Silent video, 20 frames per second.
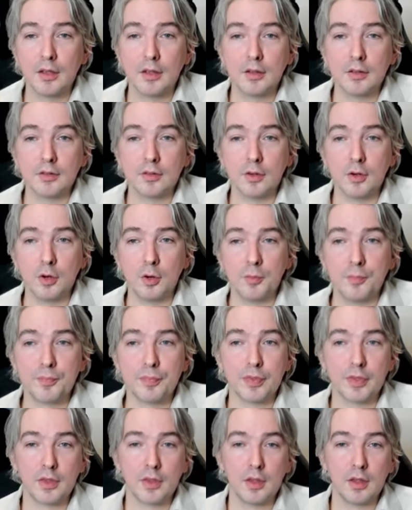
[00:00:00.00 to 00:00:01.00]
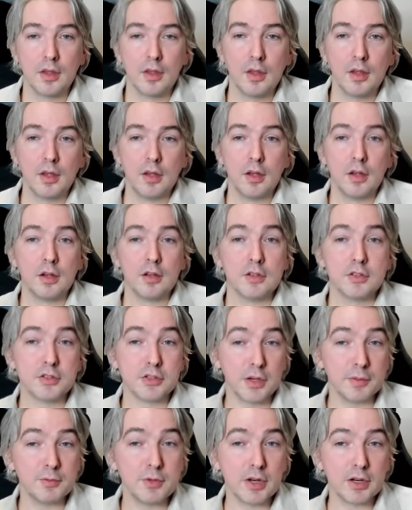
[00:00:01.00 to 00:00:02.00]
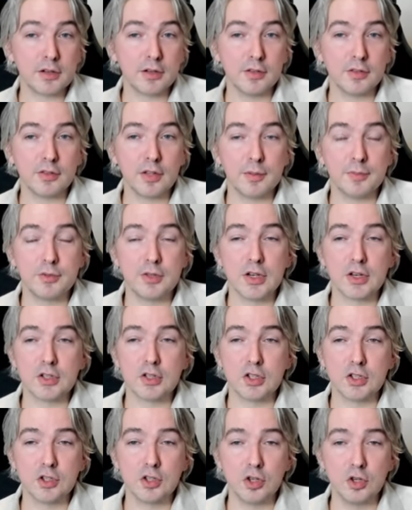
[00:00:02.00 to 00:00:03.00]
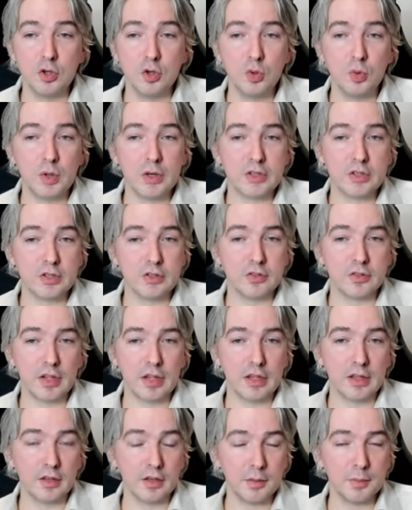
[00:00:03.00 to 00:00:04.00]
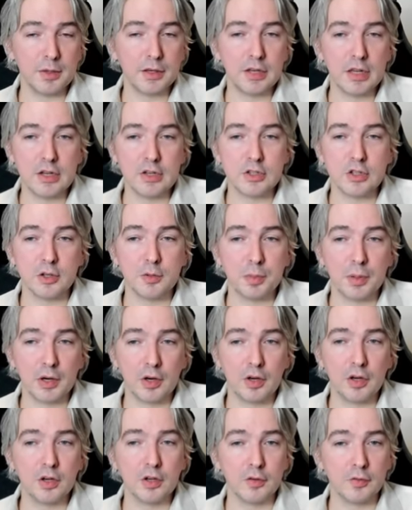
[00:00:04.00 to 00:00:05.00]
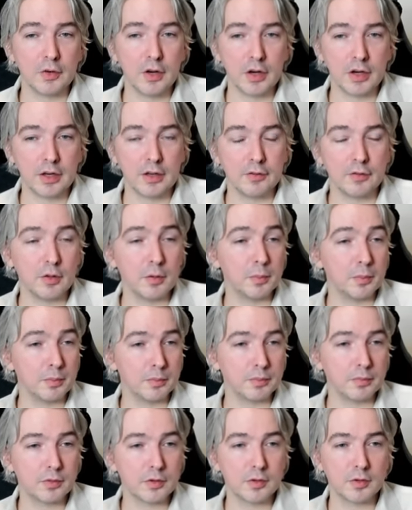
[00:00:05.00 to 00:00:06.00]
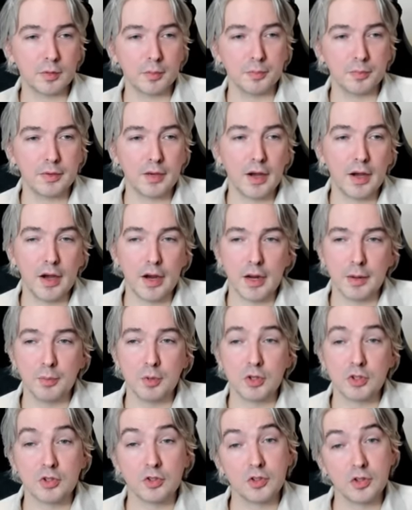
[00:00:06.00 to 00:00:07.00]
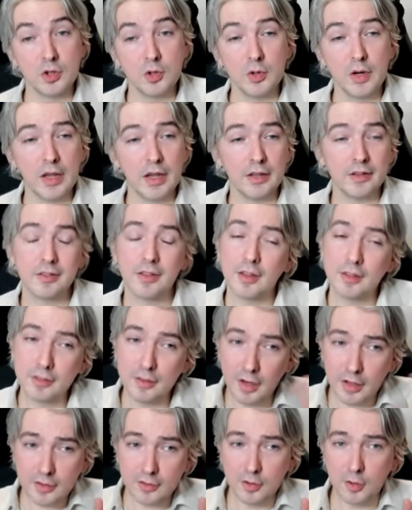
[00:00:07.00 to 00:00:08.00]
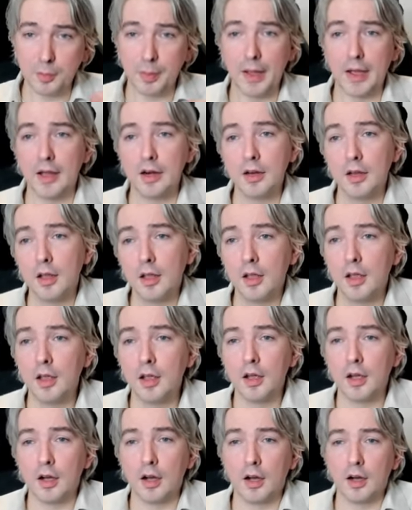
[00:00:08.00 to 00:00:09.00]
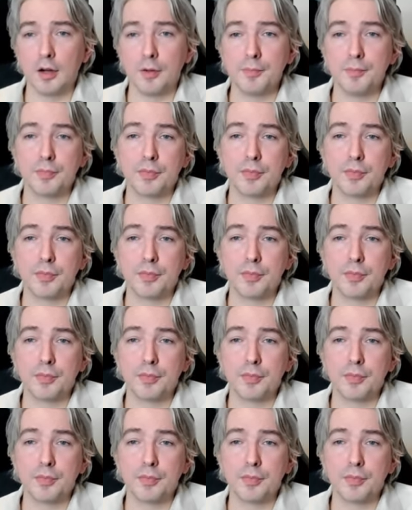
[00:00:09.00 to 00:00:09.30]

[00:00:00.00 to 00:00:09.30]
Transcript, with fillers: So, subject to subsection 2, which is a limitation period, you've got to give them some time, which is two days. That's not so bad. Uh,